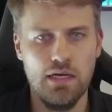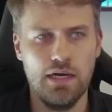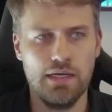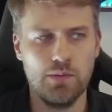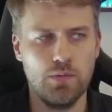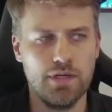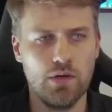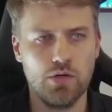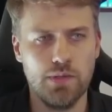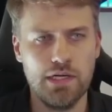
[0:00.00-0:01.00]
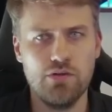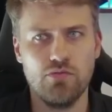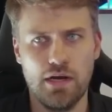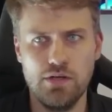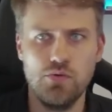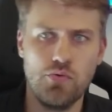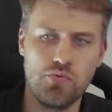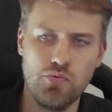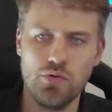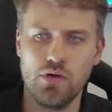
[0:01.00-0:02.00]
And it will now quickly run you
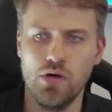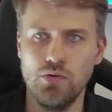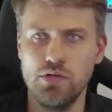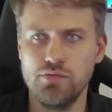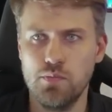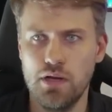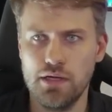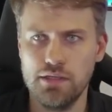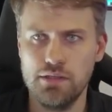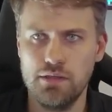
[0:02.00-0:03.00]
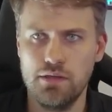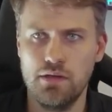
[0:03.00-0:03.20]
through the code of the plugin.